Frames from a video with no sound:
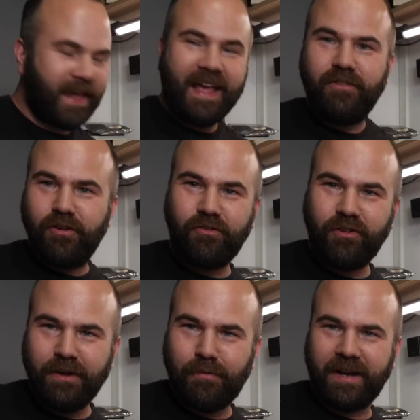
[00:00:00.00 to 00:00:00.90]
and just
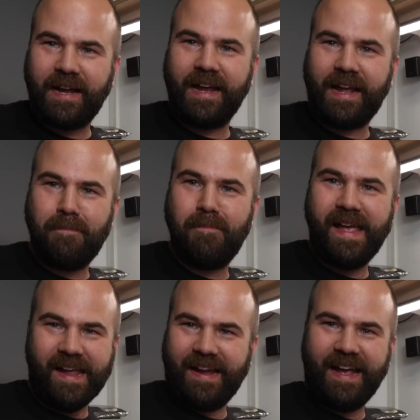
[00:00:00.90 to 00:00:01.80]
see what I can
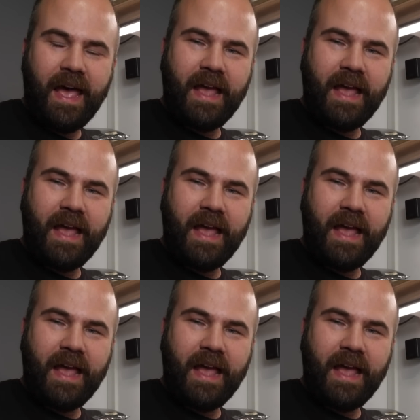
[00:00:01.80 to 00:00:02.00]
make.